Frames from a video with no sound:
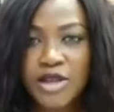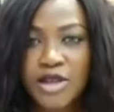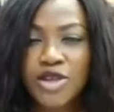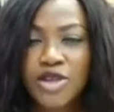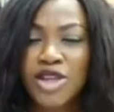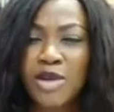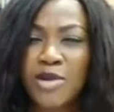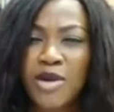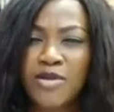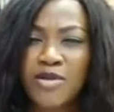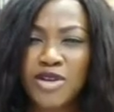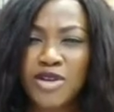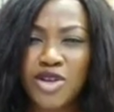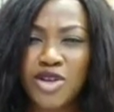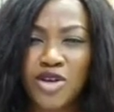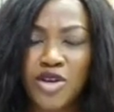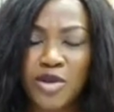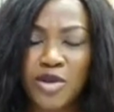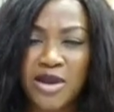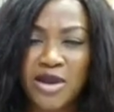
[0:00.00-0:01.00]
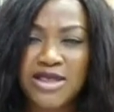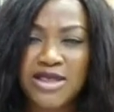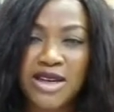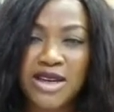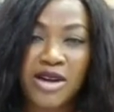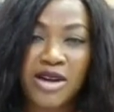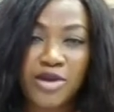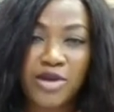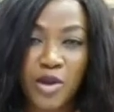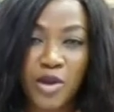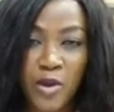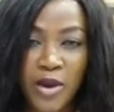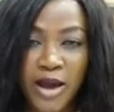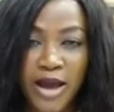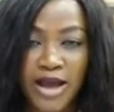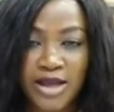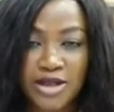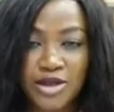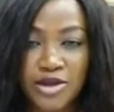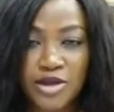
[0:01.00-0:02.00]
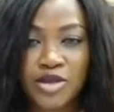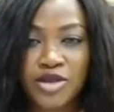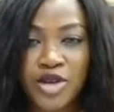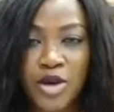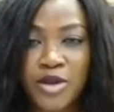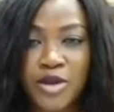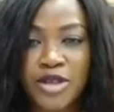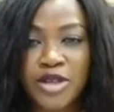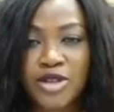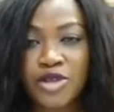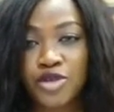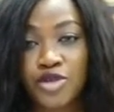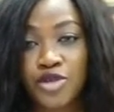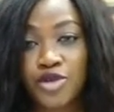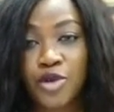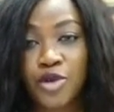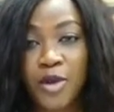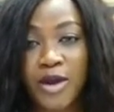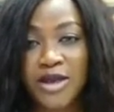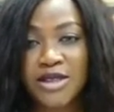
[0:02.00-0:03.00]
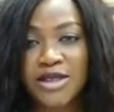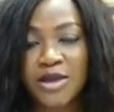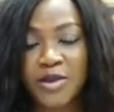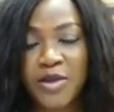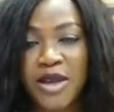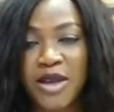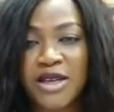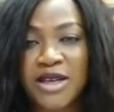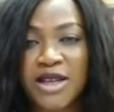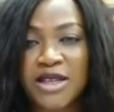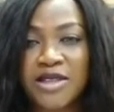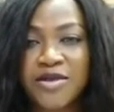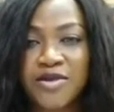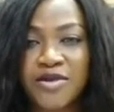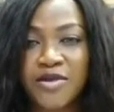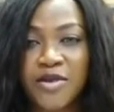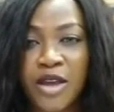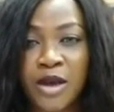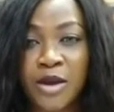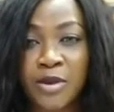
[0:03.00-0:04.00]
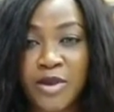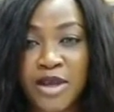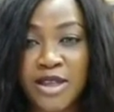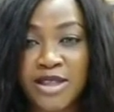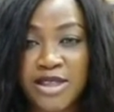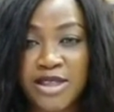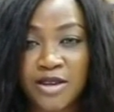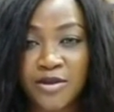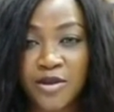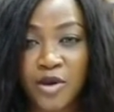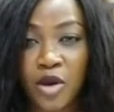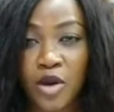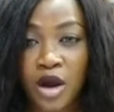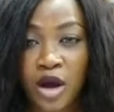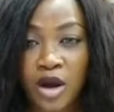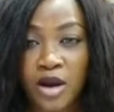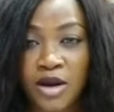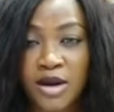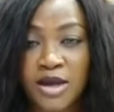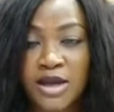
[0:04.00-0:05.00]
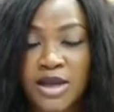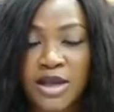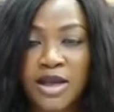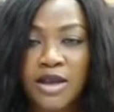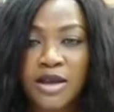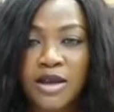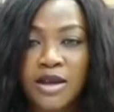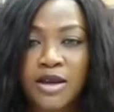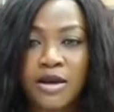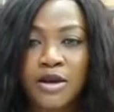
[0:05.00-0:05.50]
So some of the documents that are required during the US dependent interview are